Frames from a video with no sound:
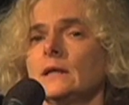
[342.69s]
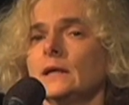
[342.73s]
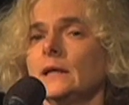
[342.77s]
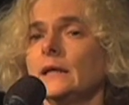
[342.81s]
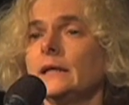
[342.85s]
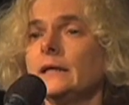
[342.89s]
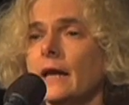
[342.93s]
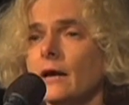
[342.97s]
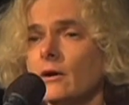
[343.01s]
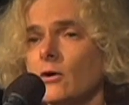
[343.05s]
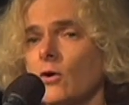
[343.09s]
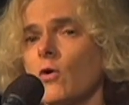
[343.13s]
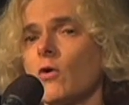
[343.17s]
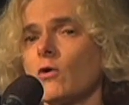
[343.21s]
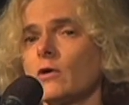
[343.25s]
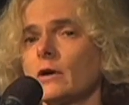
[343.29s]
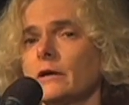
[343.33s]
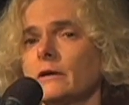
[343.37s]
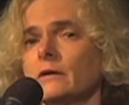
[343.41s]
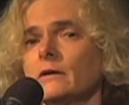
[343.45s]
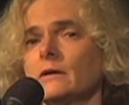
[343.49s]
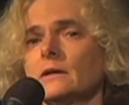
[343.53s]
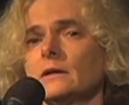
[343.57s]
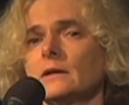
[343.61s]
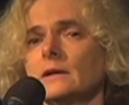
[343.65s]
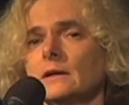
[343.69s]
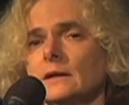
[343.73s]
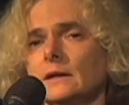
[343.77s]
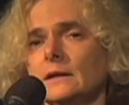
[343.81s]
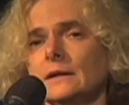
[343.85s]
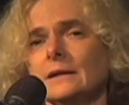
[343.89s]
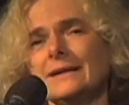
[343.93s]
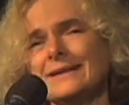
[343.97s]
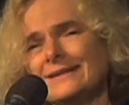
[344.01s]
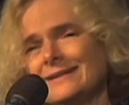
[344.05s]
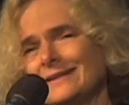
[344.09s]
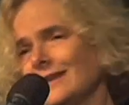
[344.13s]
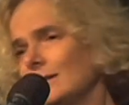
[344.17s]
in a corner,
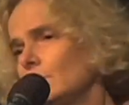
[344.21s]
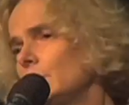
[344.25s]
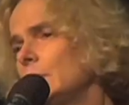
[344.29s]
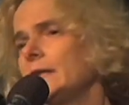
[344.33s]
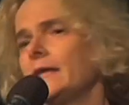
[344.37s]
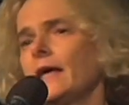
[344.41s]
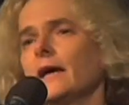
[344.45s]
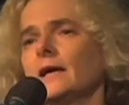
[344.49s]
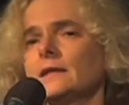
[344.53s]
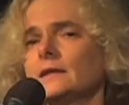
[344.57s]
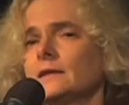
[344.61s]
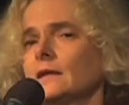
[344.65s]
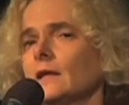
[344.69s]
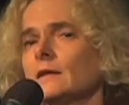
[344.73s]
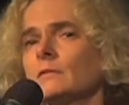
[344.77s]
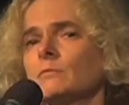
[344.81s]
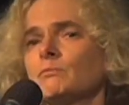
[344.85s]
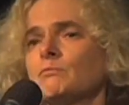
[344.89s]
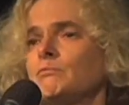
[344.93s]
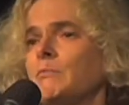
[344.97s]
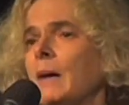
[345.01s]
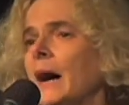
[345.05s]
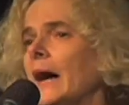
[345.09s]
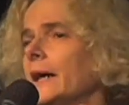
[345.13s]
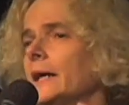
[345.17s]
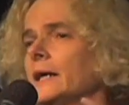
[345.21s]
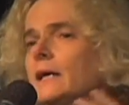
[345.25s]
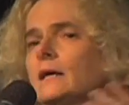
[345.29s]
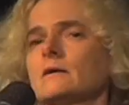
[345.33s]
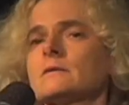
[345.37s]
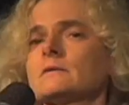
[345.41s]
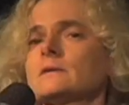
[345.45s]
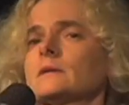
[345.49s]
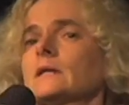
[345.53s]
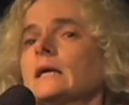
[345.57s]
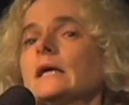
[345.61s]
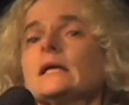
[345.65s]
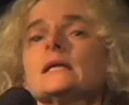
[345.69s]
intimidated by
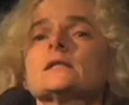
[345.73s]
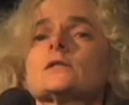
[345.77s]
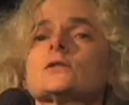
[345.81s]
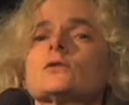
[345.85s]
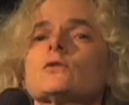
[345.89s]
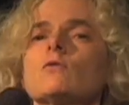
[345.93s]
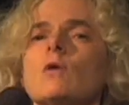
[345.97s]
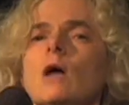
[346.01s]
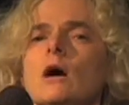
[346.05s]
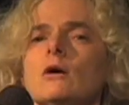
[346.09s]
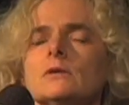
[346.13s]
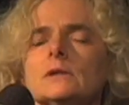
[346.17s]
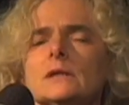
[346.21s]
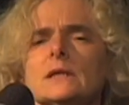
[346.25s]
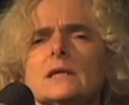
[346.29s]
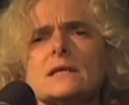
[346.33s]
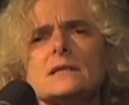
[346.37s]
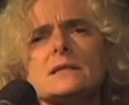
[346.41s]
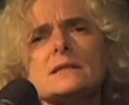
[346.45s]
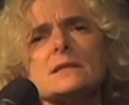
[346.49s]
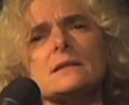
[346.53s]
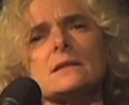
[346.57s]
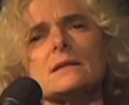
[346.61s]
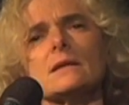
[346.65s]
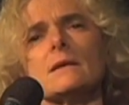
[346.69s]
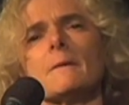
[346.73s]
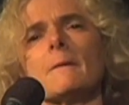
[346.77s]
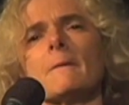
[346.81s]
his surroundings.